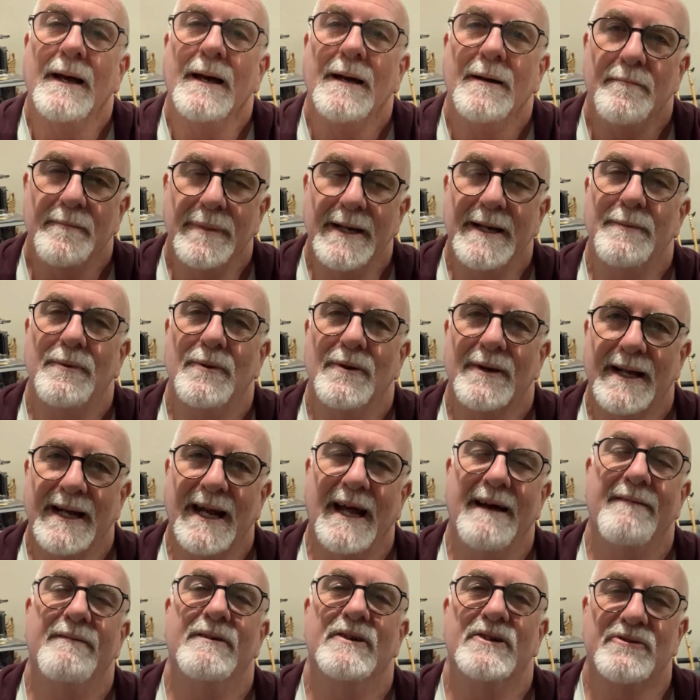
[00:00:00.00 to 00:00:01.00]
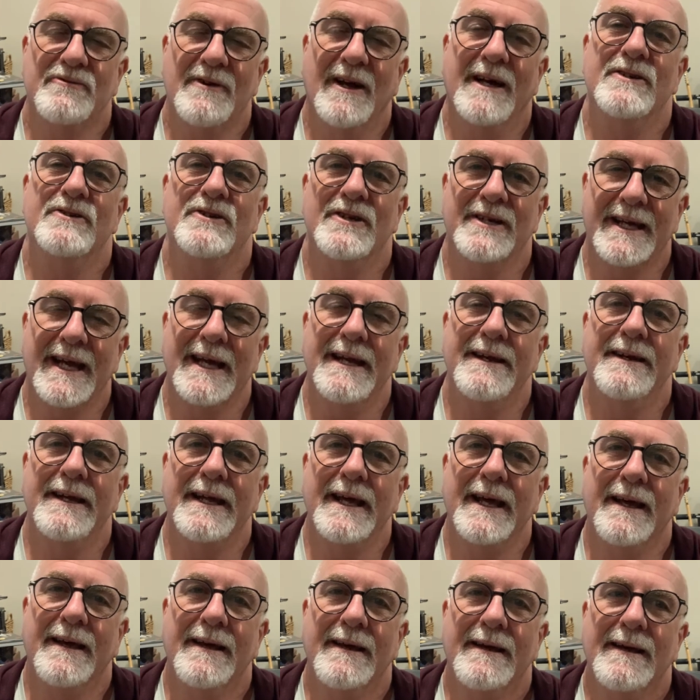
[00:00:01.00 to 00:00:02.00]
People can have a tragic ending.
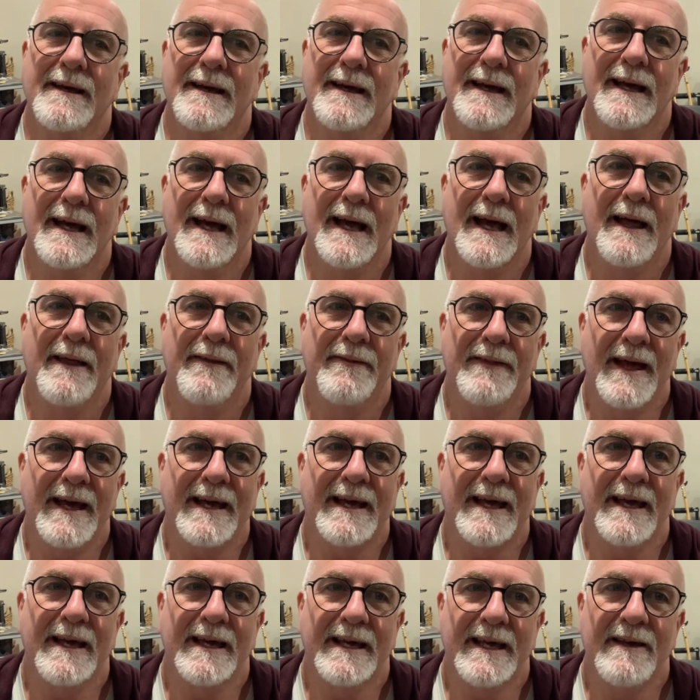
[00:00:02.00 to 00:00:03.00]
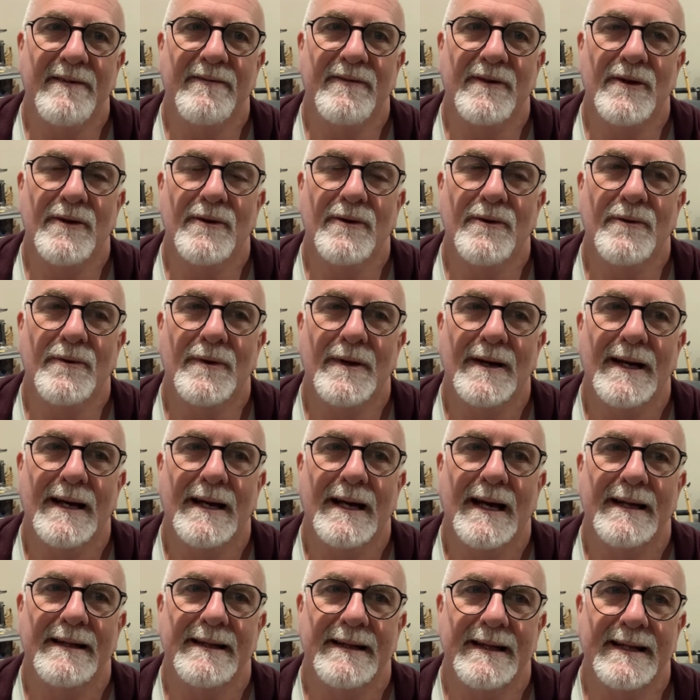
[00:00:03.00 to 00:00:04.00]
That can give you
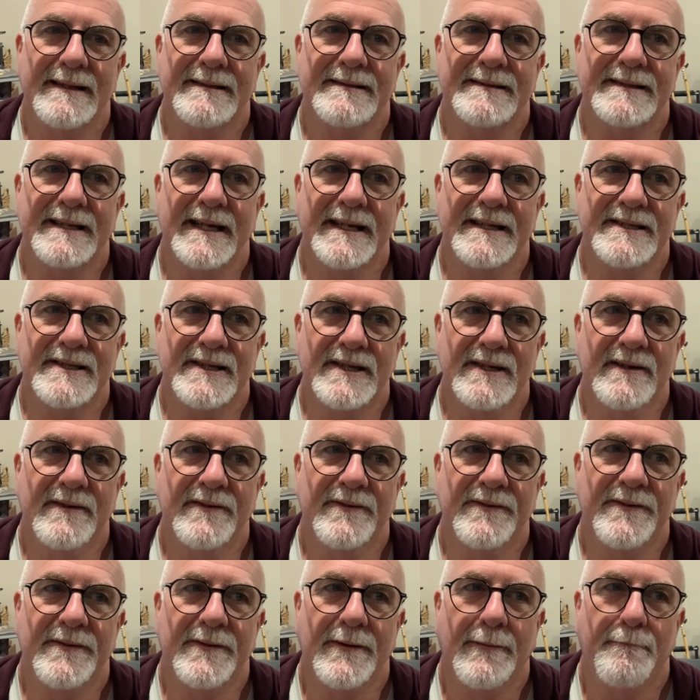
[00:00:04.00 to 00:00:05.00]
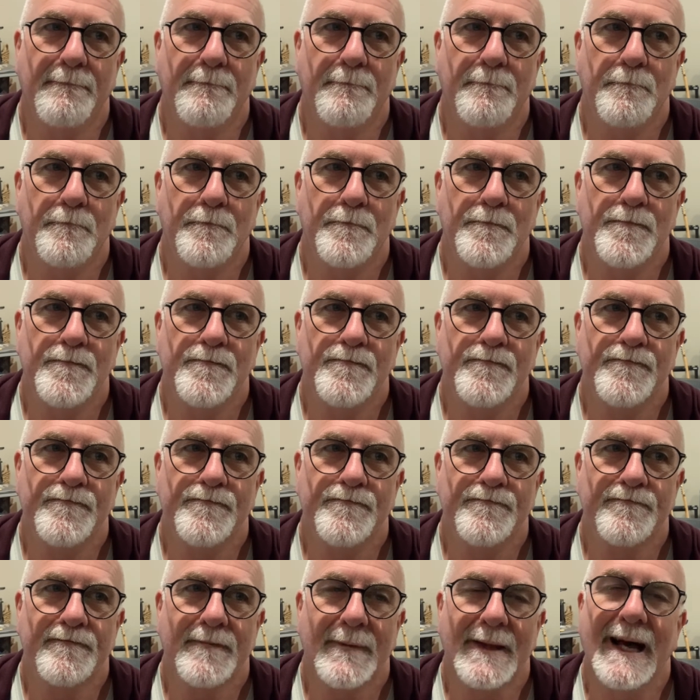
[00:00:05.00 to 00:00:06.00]
that sense of
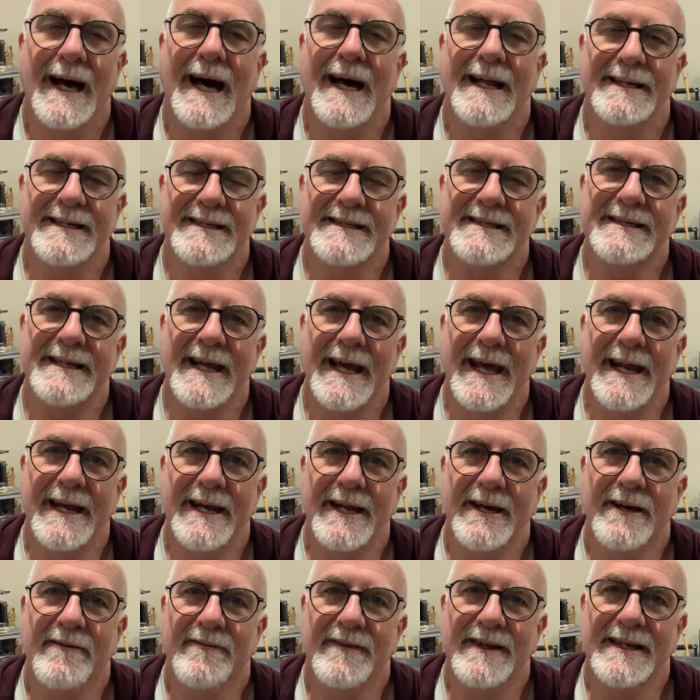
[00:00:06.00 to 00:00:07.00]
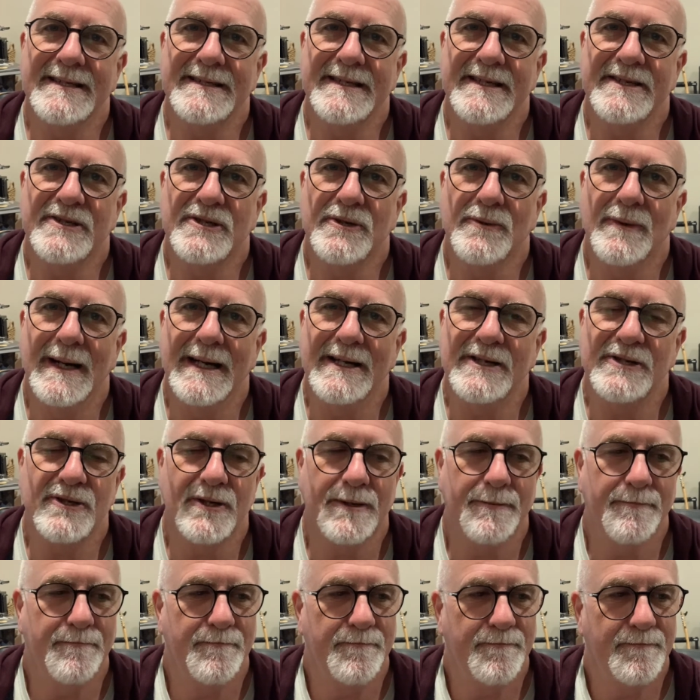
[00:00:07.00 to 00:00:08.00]
understanding of their situation.